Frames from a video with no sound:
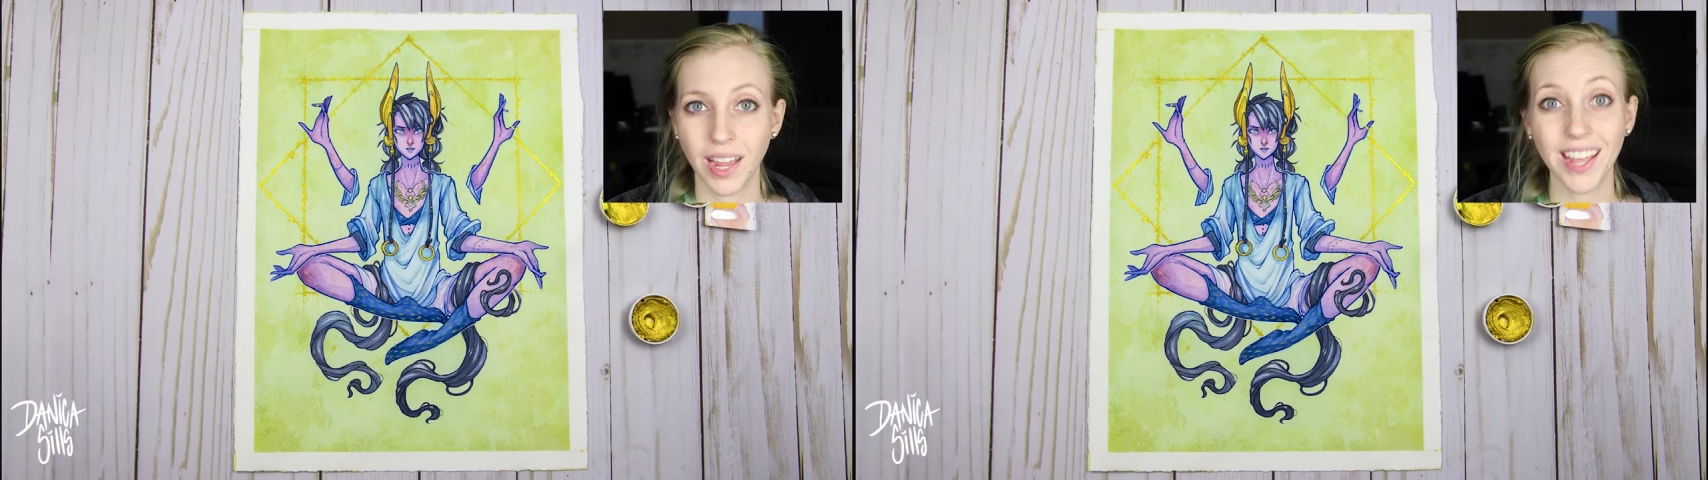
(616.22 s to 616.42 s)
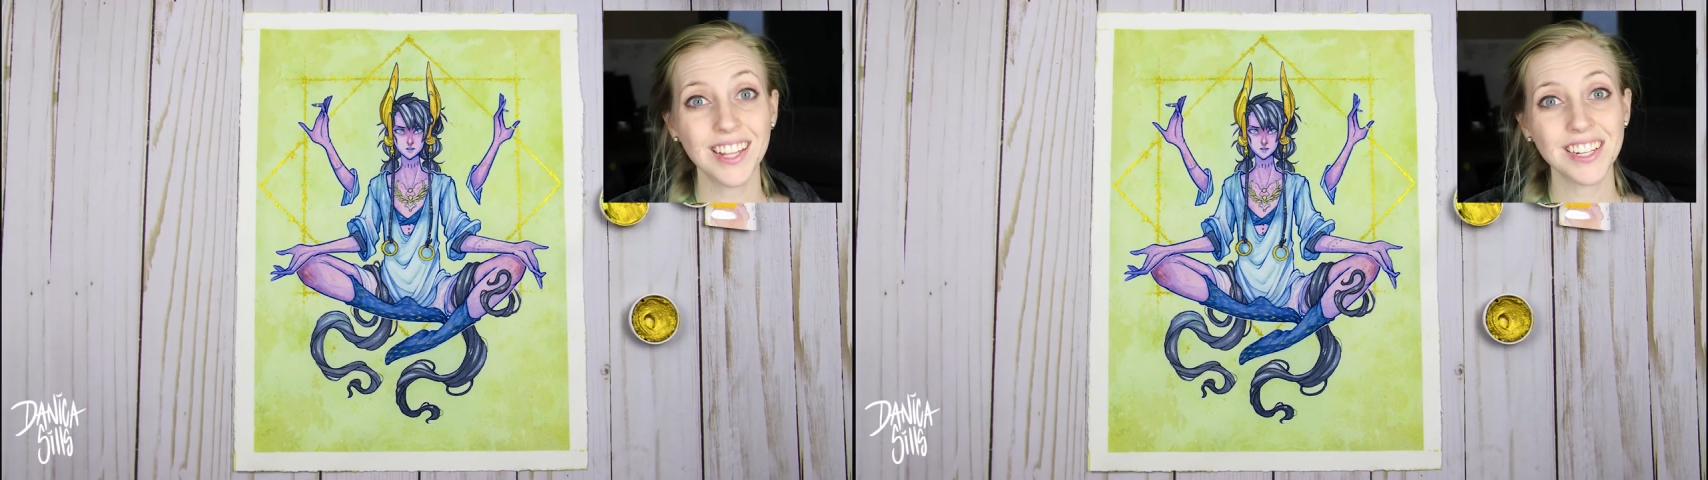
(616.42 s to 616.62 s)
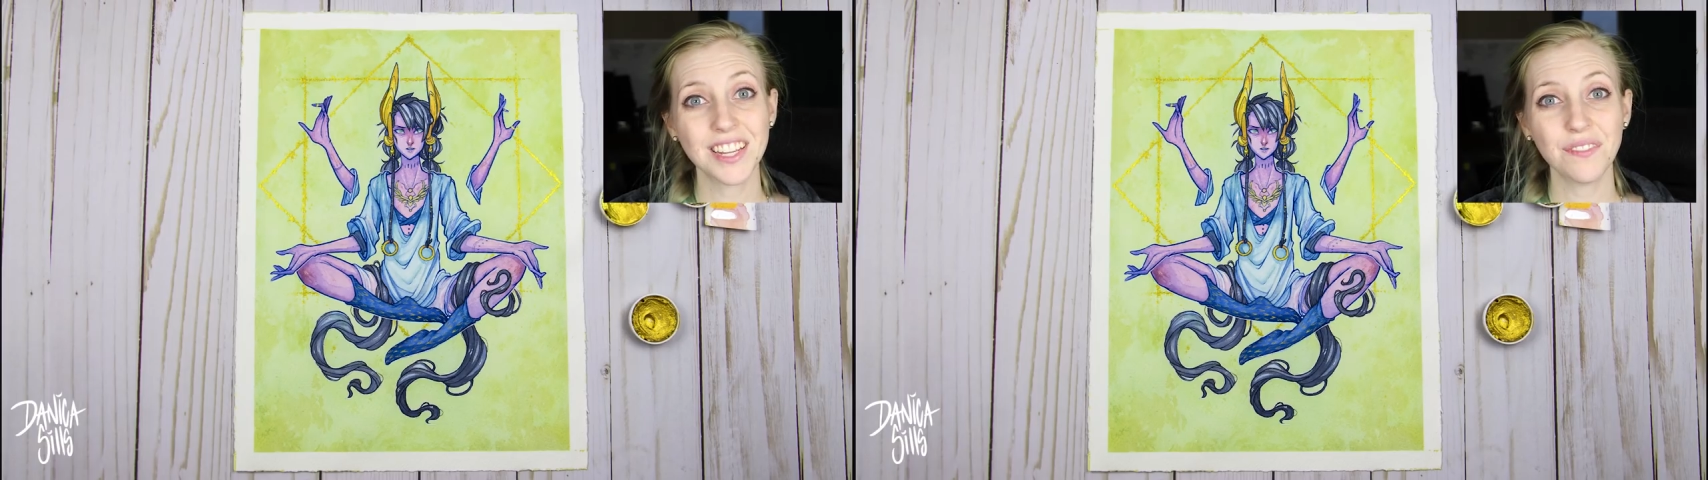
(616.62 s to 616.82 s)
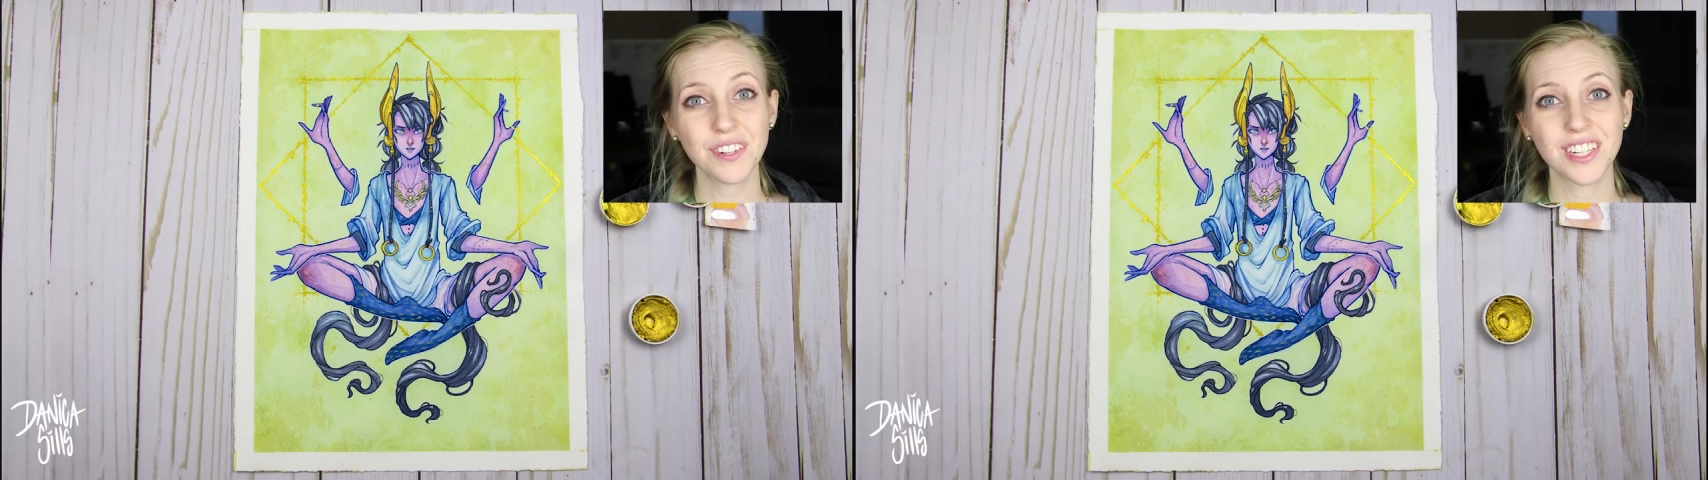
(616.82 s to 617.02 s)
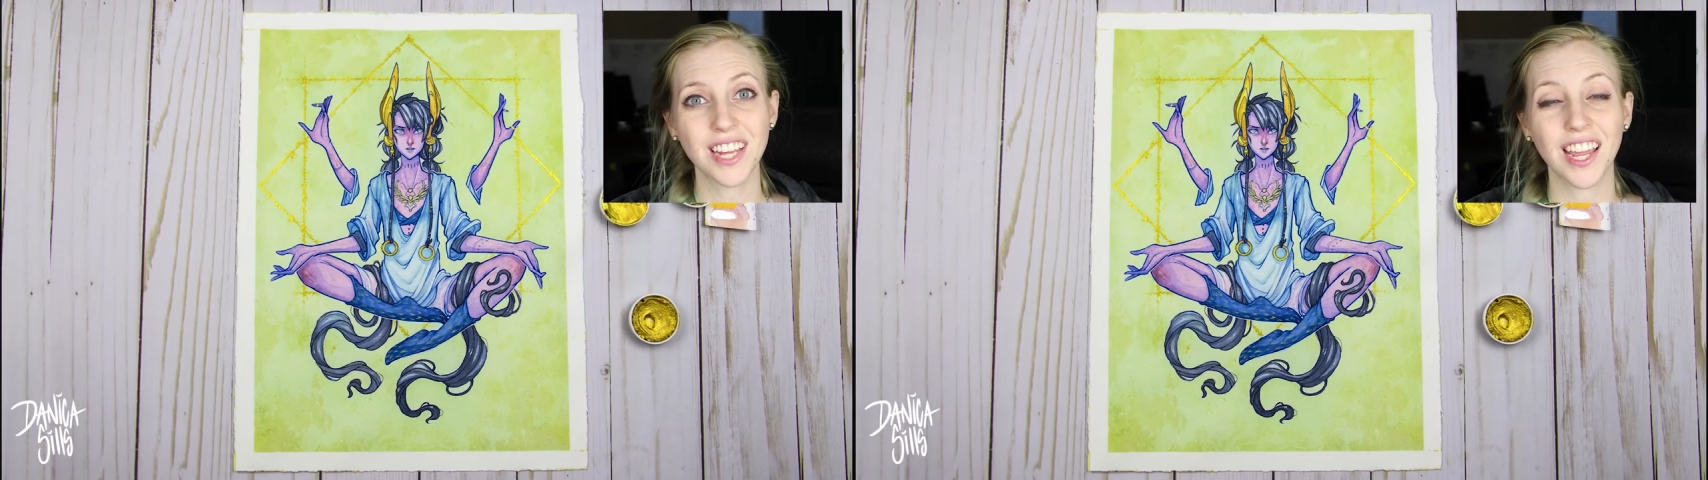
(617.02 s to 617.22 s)
And that's it
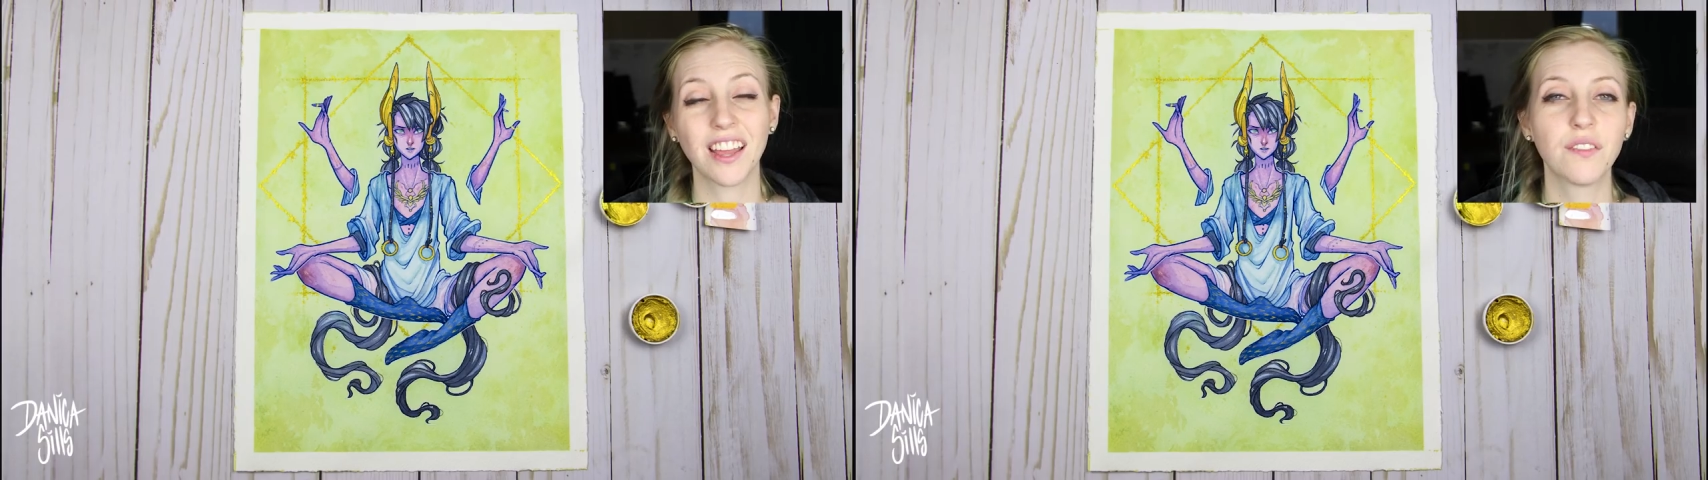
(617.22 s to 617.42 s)
for today.